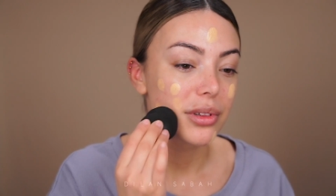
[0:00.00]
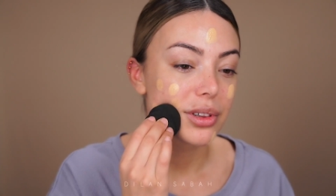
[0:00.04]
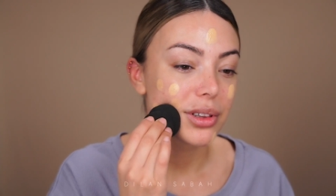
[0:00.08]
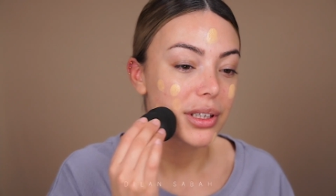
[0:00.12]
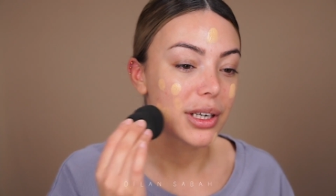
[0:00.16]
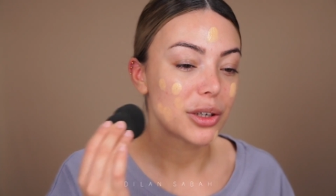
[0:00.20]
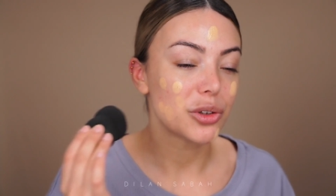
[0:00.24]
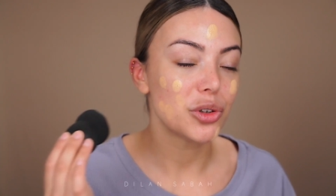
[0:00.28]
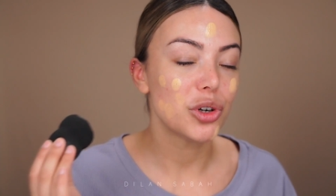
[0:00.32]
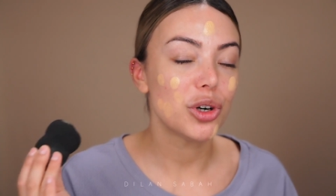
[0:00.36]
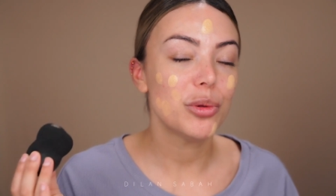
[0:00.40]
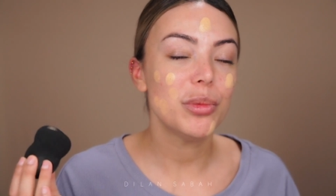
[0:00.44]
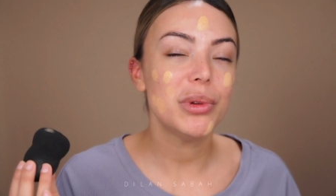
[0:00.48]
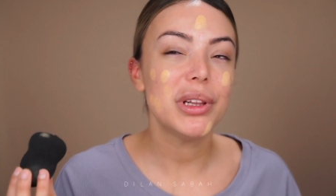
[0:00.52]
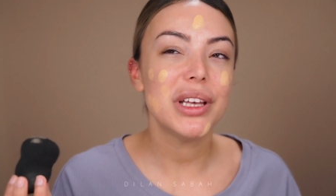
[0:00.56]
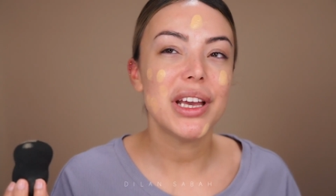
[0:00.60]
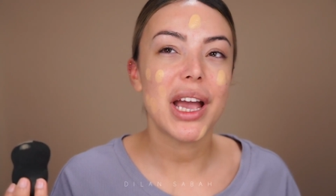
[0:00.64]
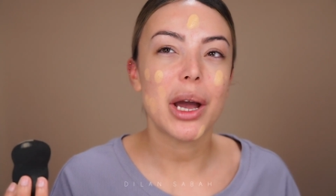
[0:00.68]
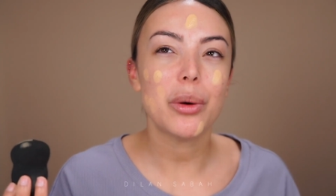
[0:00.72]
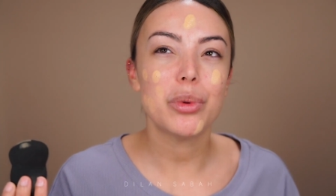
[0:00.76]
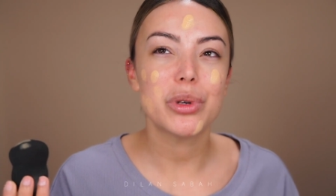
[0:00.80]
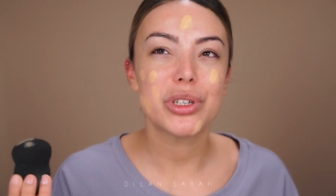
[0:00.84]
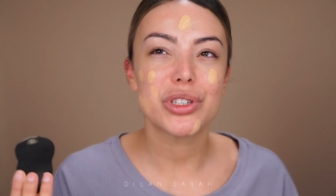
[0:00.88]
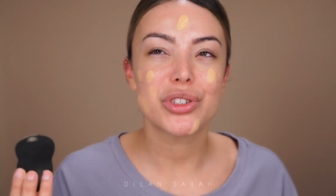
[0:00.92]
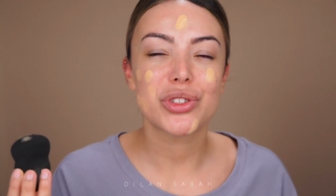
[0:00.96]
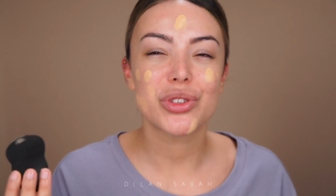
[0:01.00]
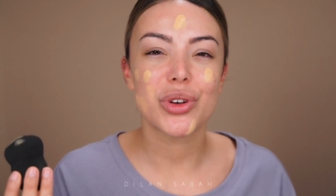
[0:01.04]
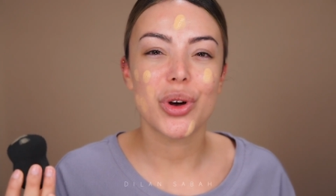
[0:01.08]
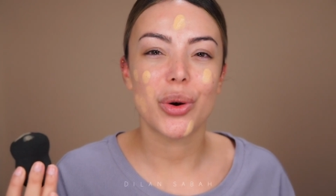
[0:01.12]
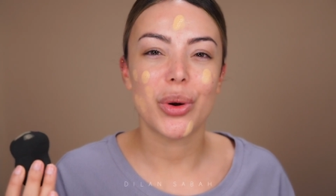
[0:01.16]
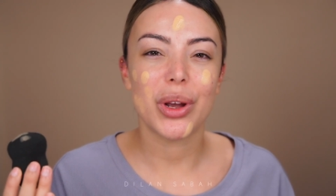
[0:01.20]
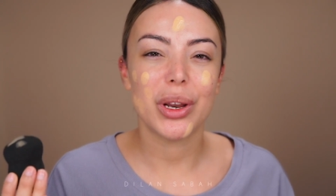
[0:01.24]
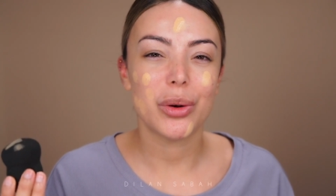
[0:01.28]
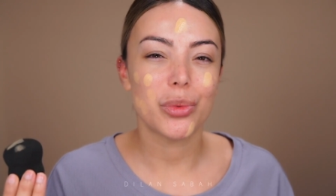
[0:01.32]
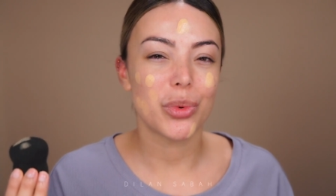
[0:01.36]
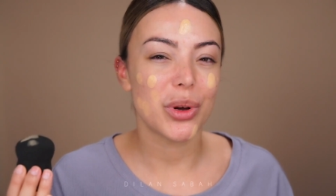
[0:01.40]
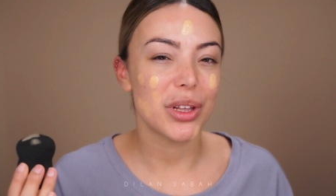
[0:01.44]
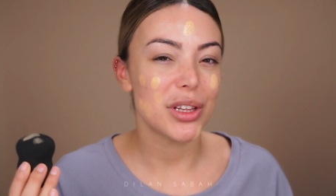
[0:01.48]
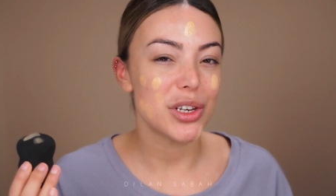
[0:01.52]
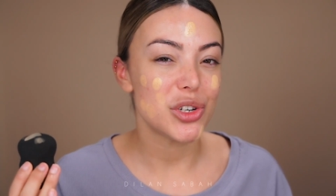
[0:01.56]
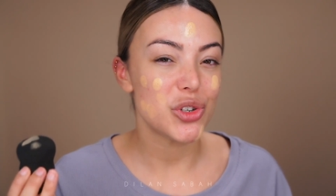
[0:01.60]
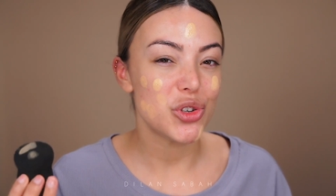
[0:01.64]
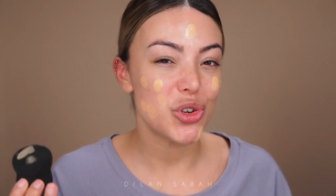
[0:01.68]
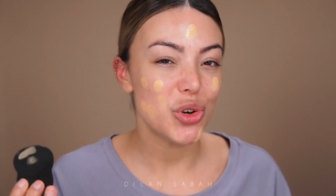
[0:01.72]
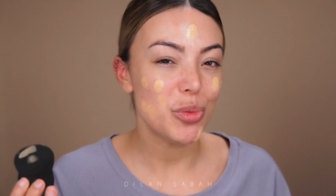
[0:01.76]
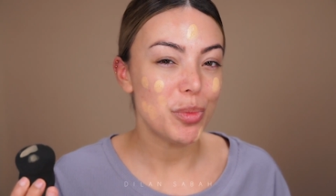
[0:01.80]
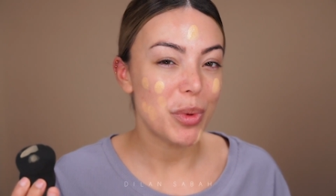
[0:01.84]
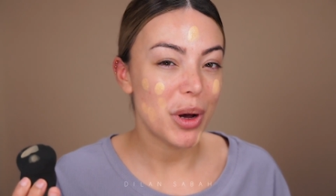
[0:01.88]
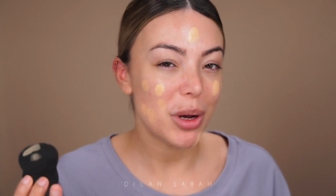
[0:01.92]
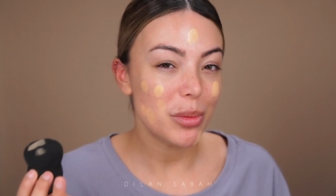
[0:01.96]
Like normally I would just go in with
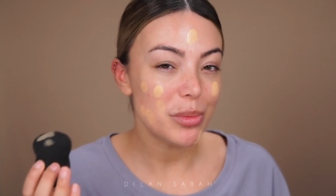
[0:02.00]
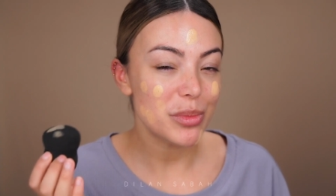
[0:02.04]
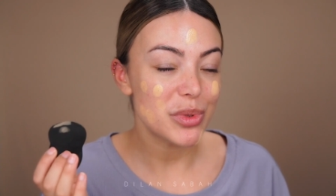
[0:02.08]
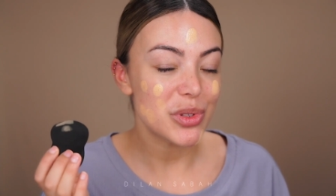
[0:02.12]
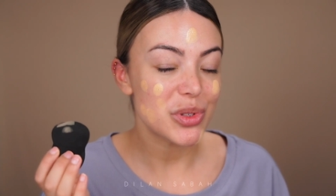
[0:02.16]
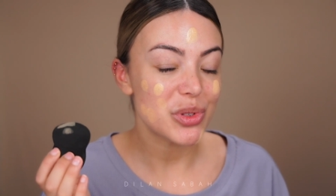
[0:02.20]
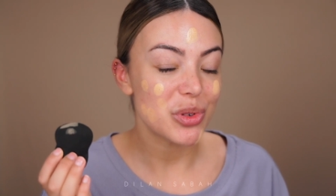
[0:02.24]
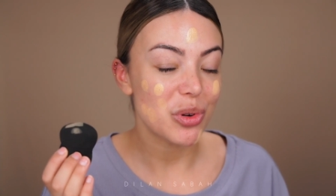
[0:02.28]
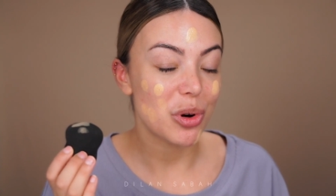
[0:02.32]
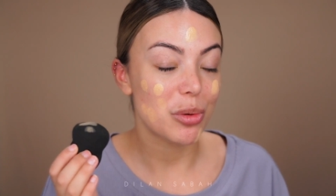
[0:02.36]
2 pumps